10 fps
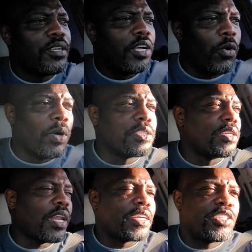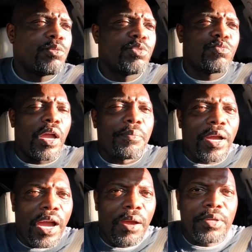It wasn't like she was right
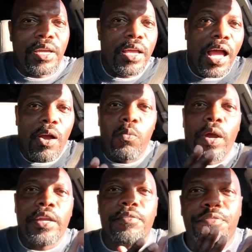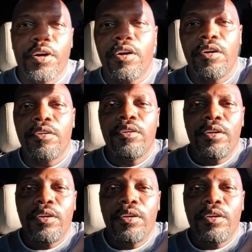behind me, guys. I waited for her.